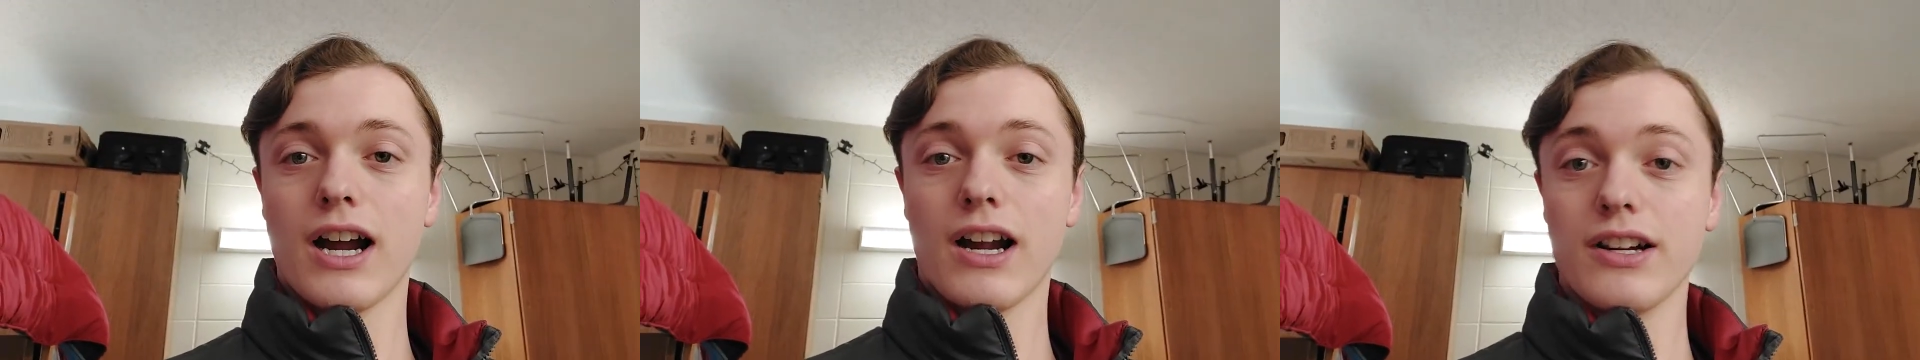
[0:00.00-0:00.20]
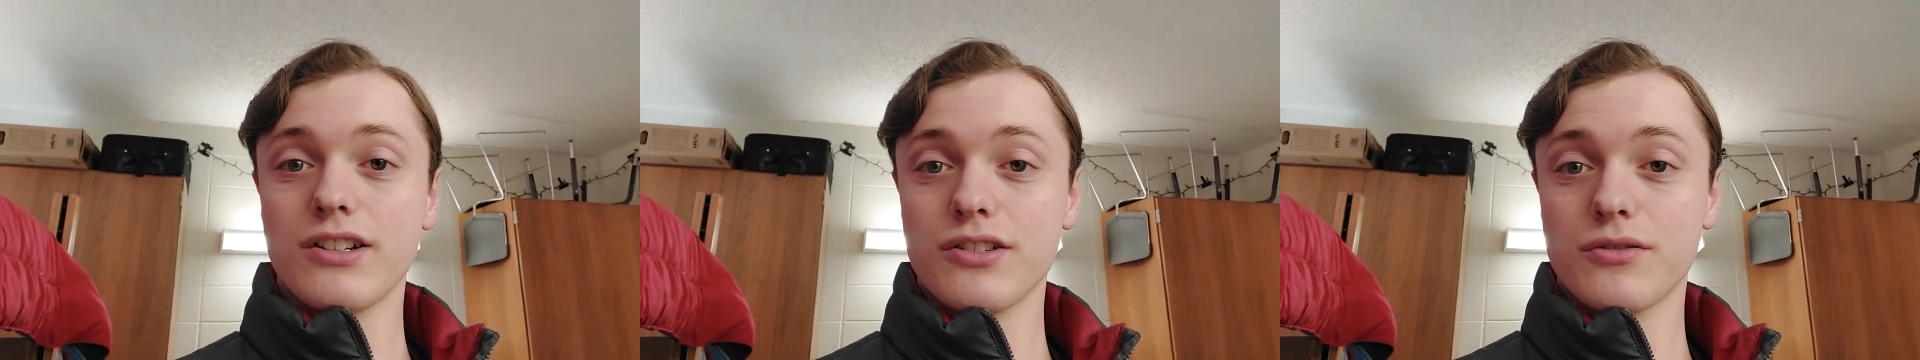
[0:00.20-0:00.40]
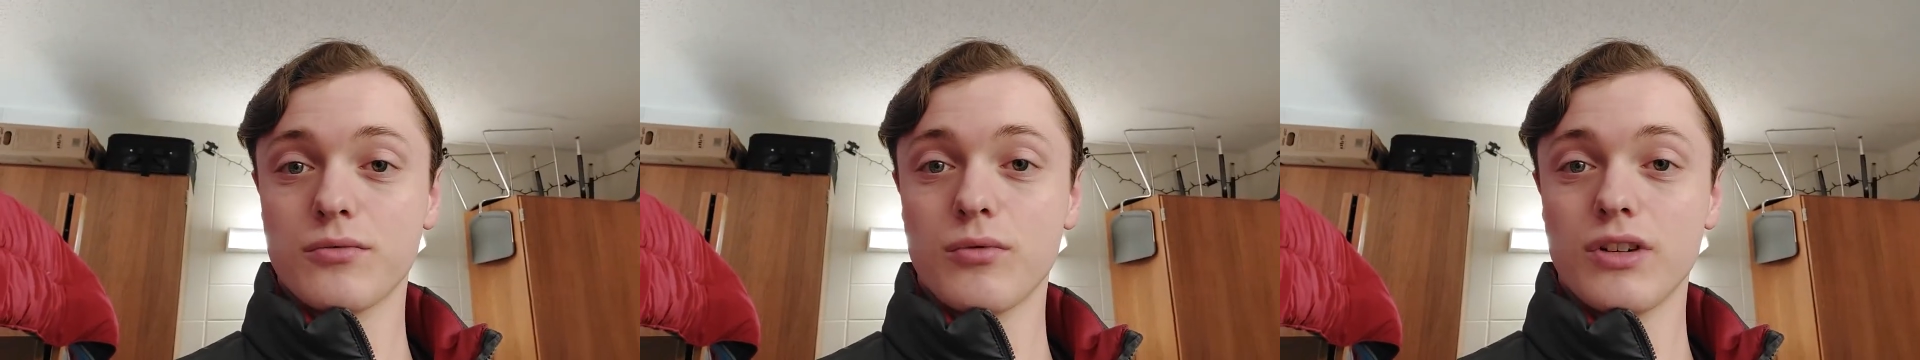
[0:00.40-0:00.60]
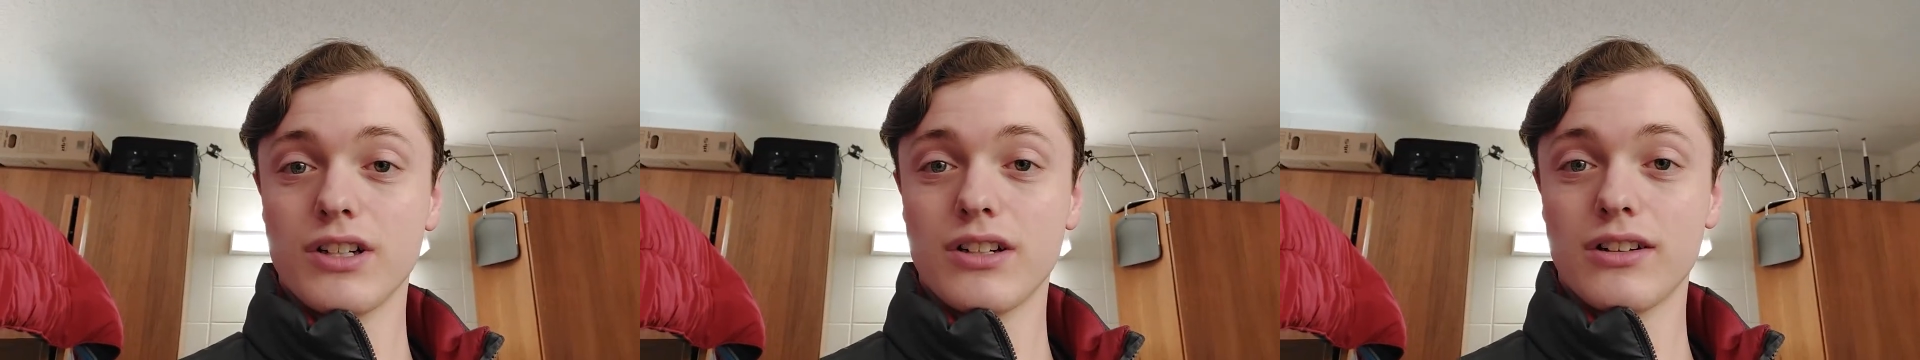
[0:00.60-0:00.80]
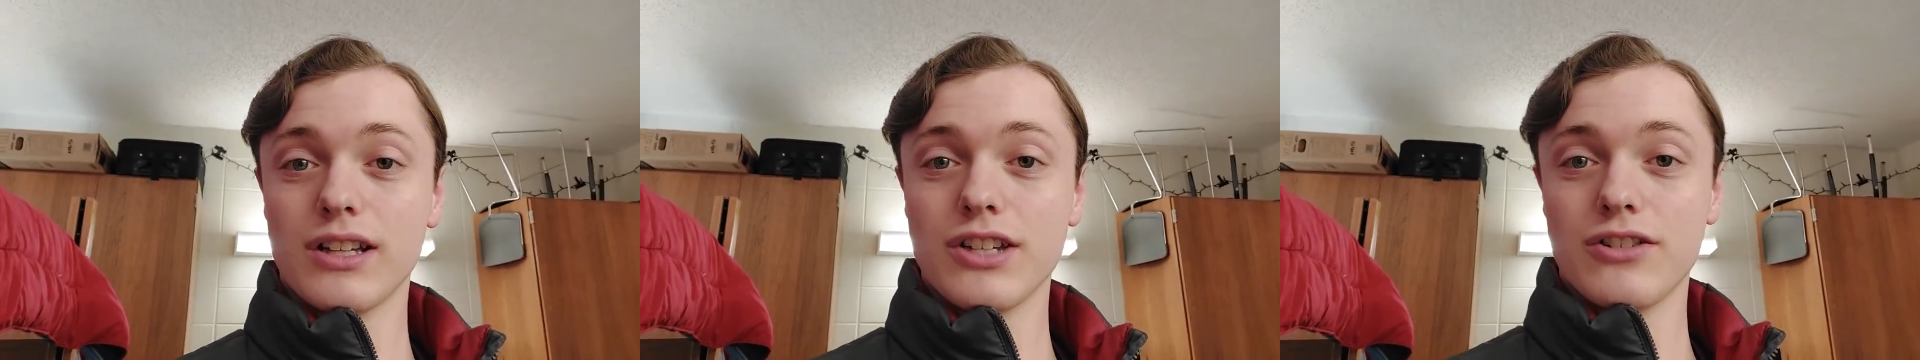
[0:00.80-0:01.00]
I just
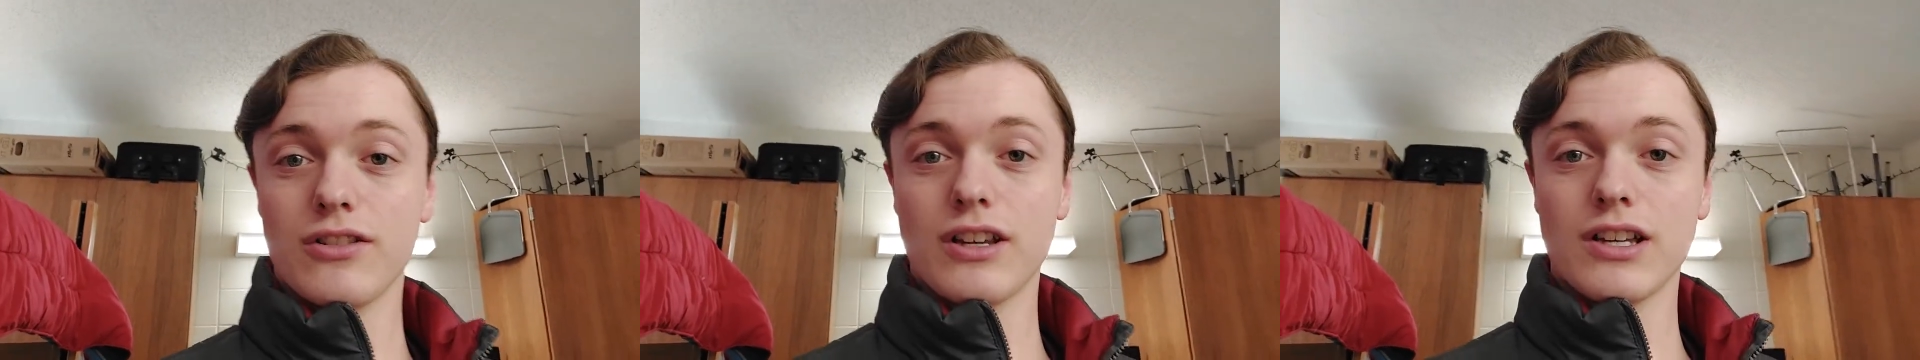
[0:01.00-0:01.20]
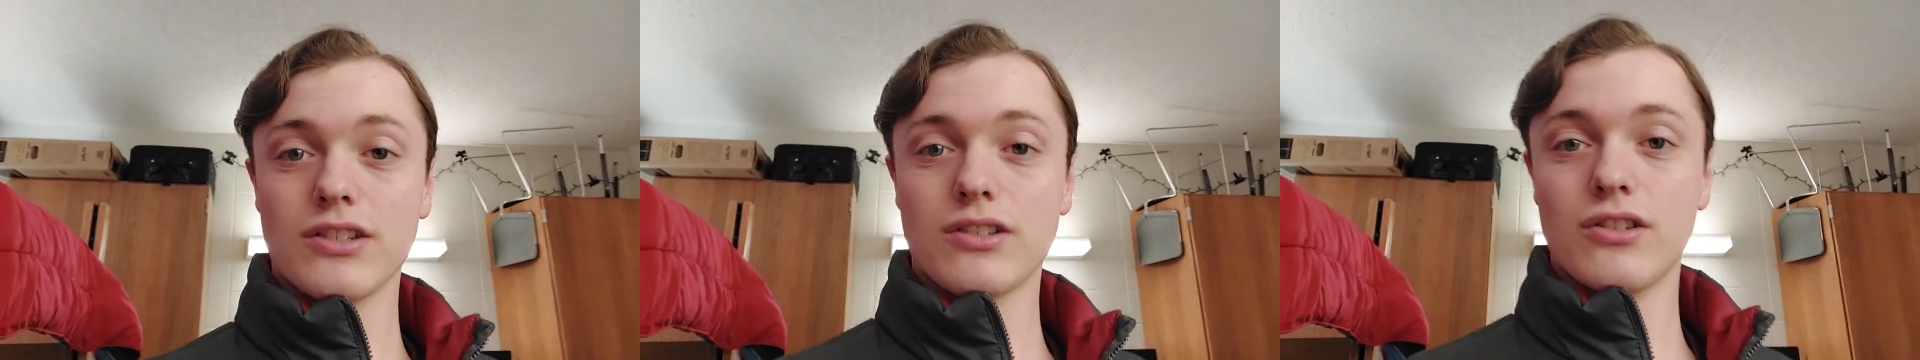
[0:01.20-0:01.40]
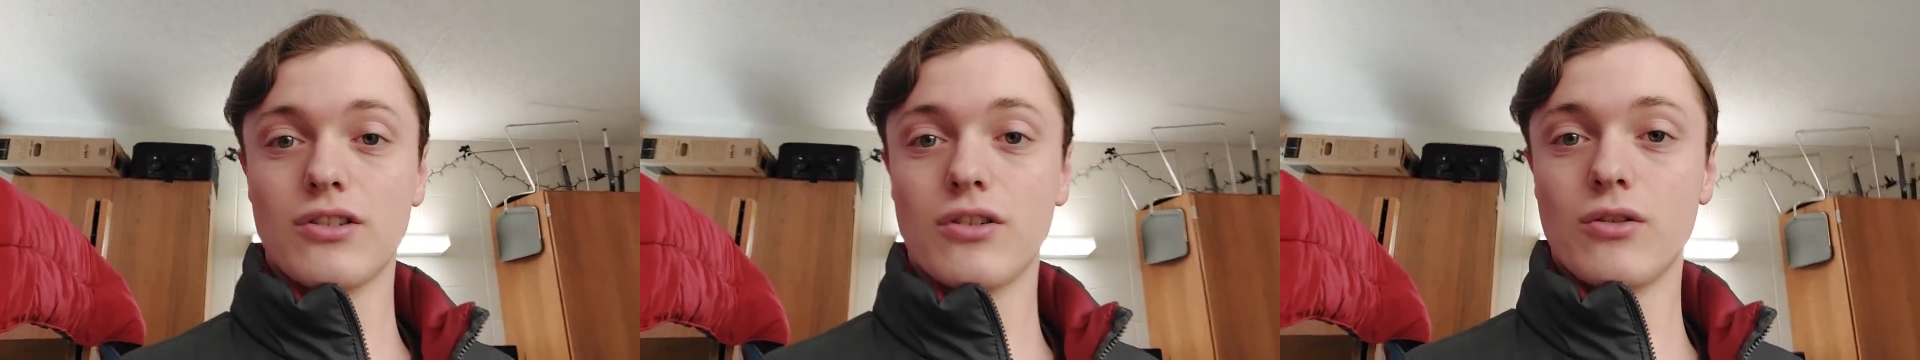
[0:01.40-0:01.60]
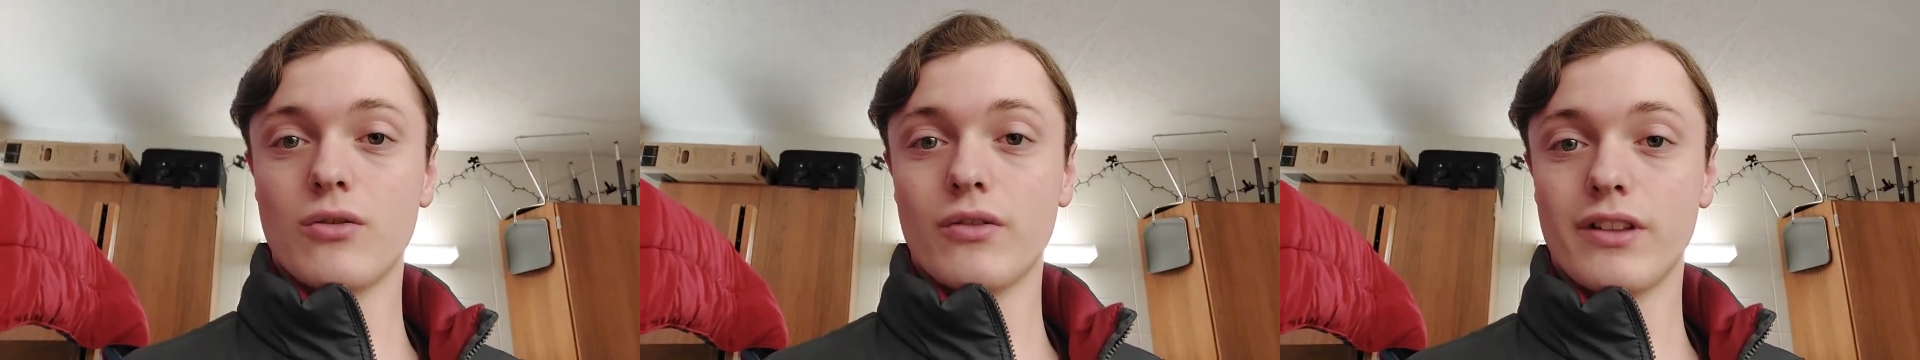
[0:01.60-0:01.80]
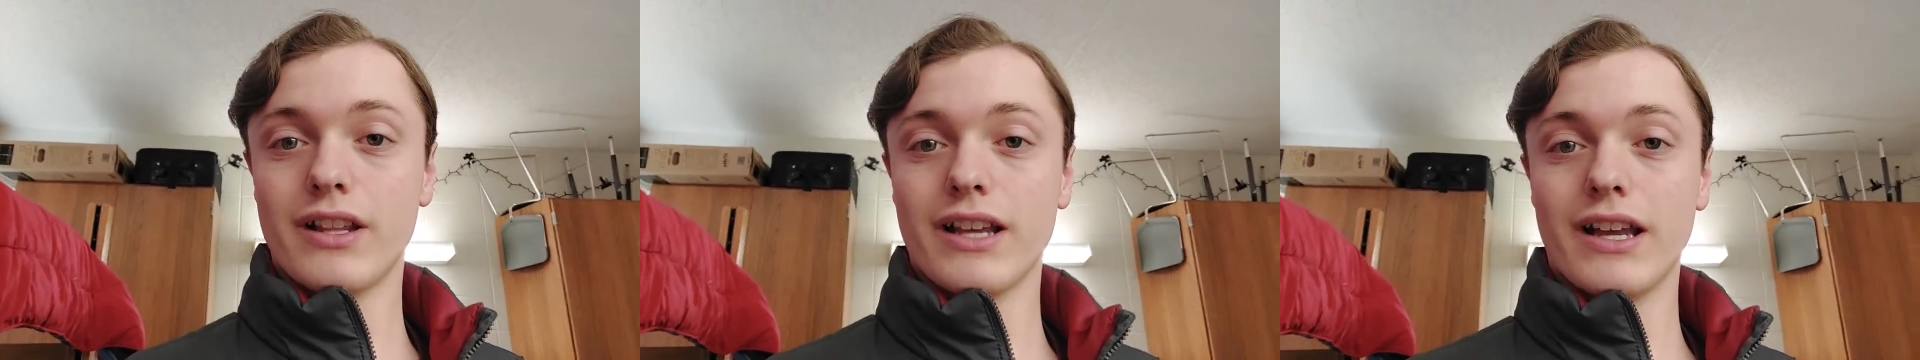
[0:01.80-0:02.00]
wanted to let you guys
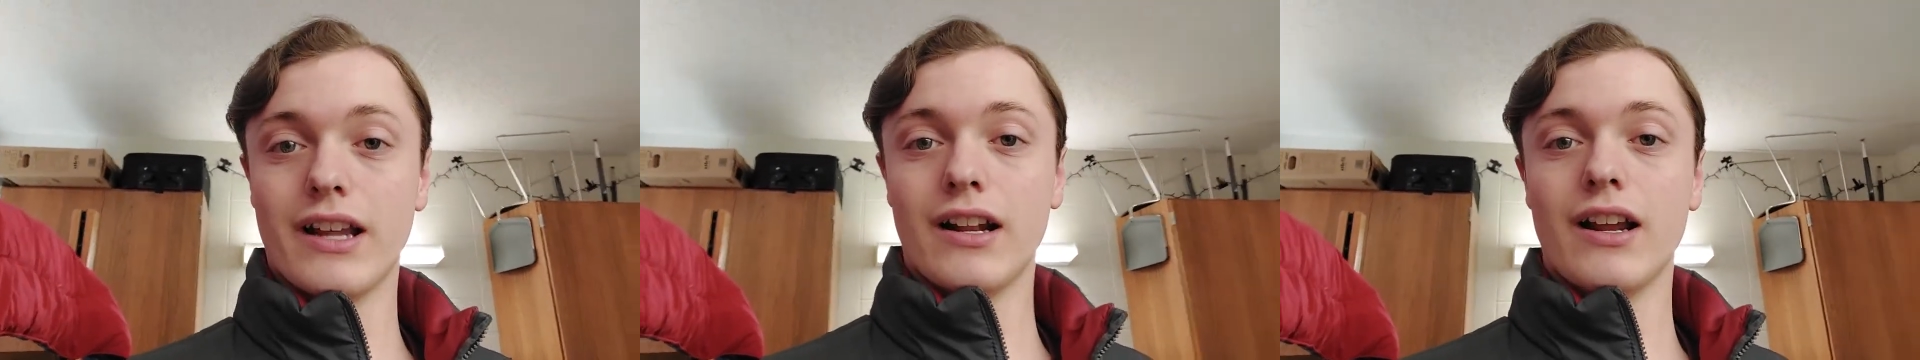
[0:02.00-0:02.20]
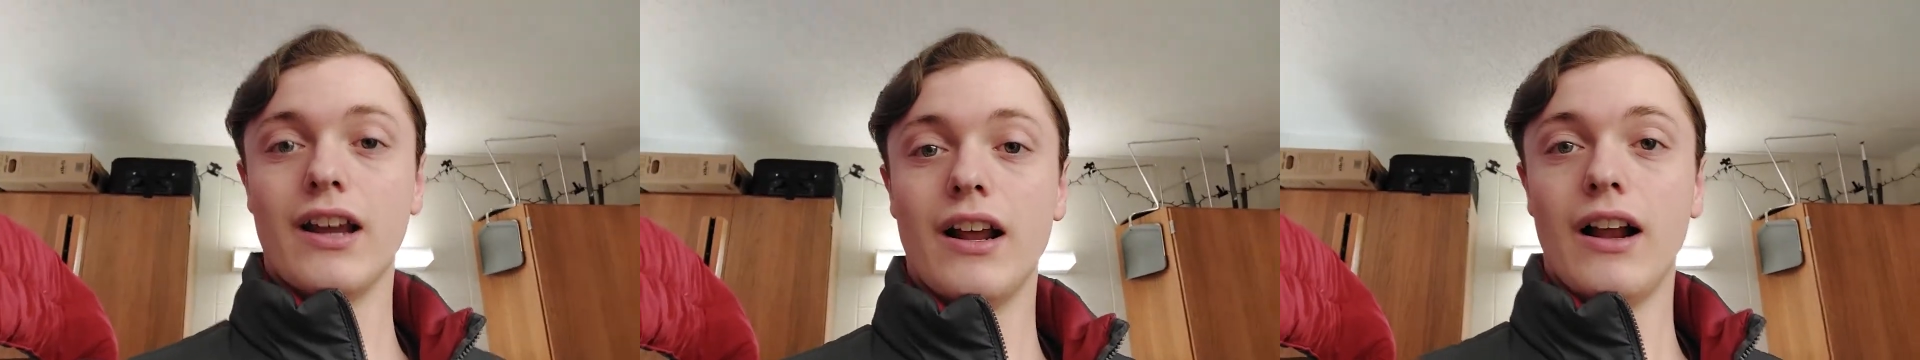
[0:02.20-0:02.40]
know that